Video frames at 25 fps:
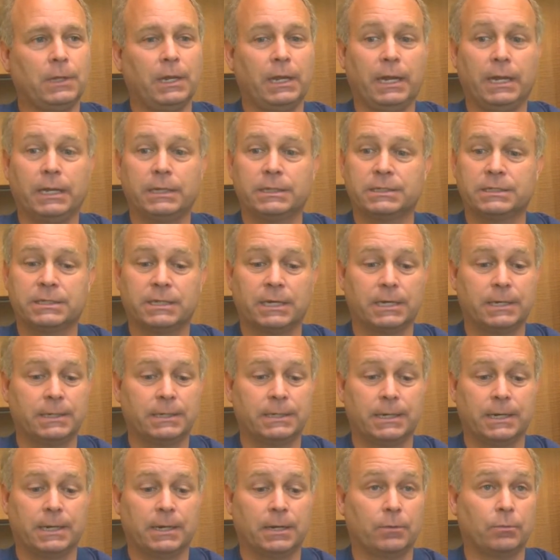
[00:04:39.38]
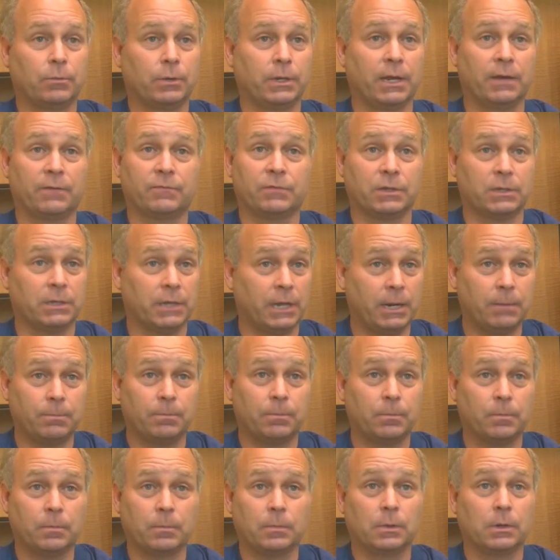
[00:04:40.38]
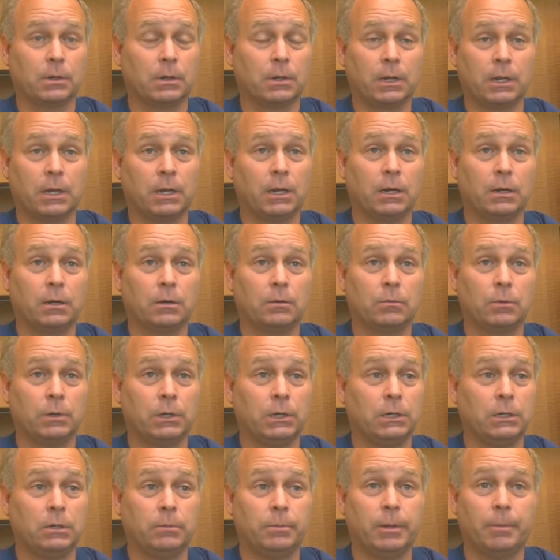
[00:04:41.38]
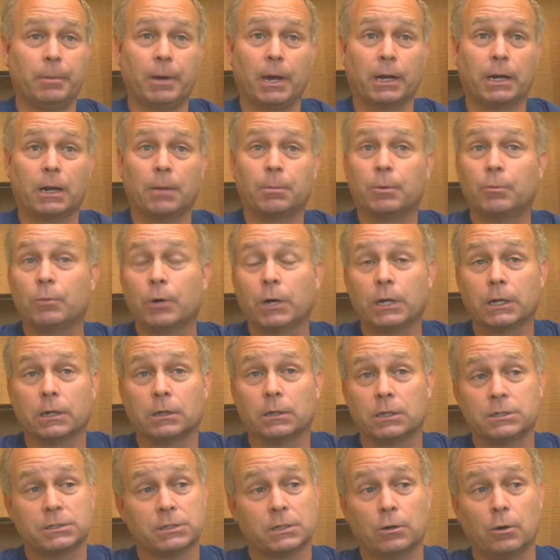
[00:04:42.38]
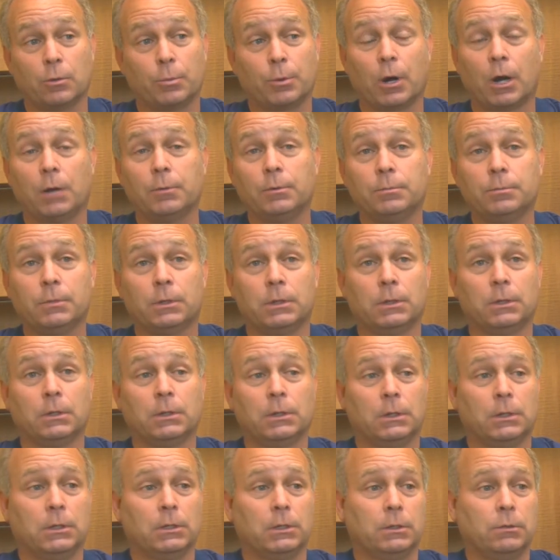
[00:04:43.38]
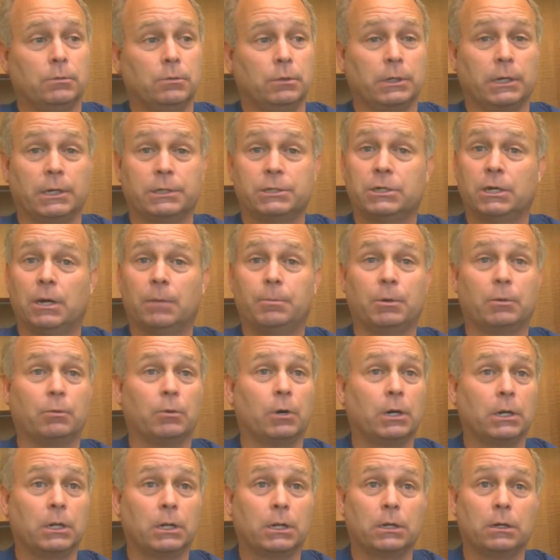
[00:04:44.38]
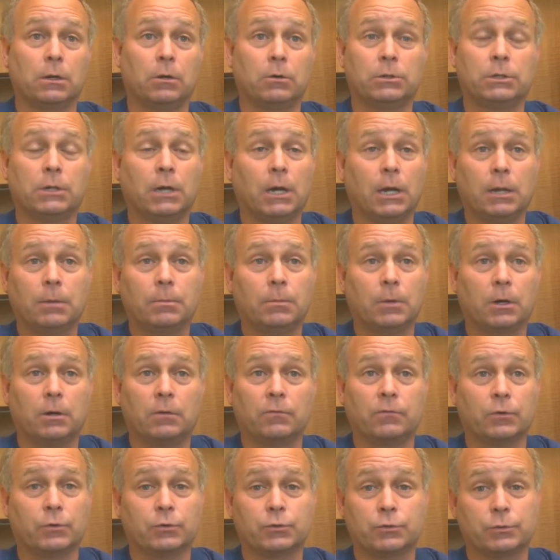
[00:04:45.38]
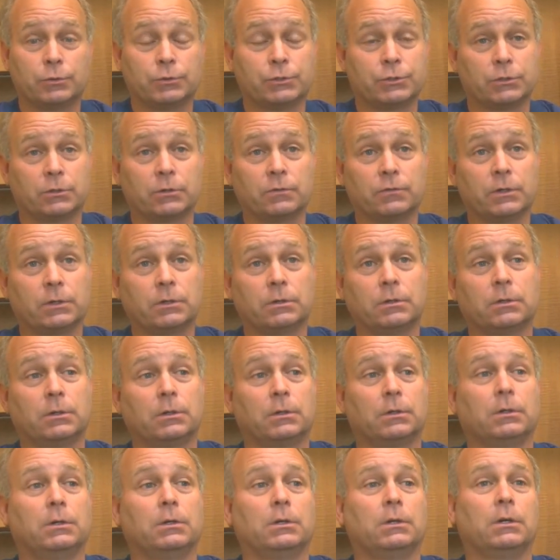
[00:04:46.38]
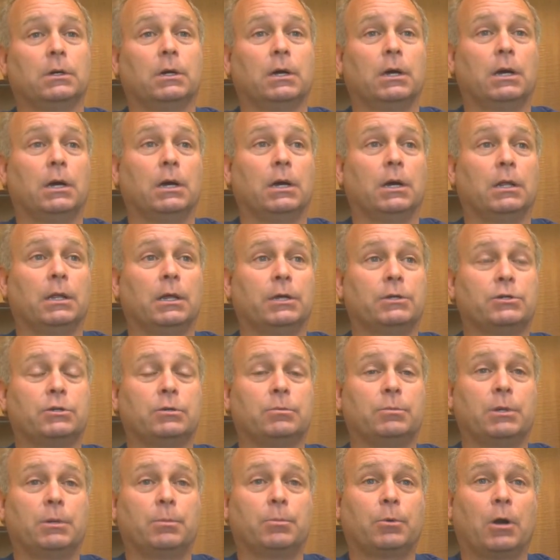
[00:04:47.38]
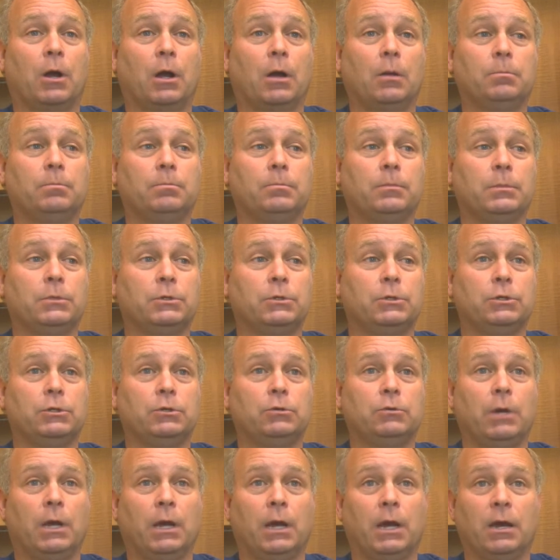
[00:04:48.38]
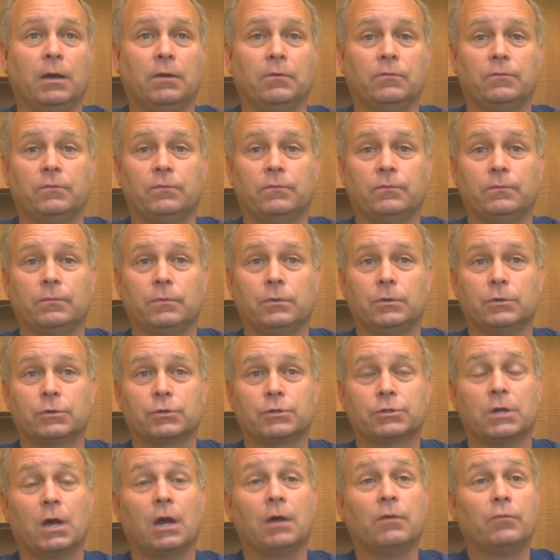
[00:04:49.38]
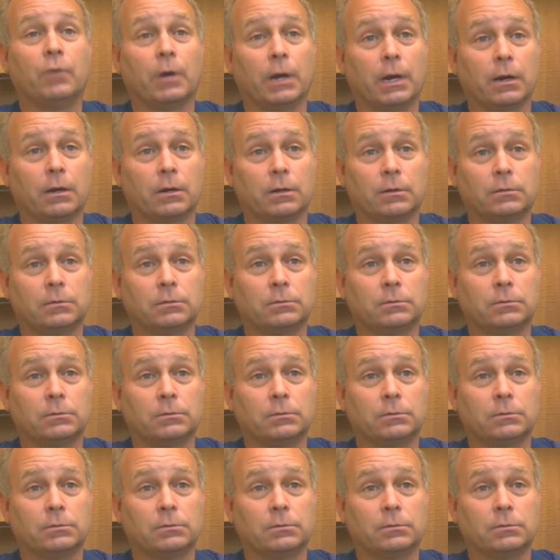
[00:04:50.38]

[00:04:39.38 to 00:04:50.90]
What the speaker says: and said, we have the tape, and we need to be back up and running. And they said, no problem. We'll get you up and running in no time on a virtual server. That shouldn't be a problem. Do you have your software?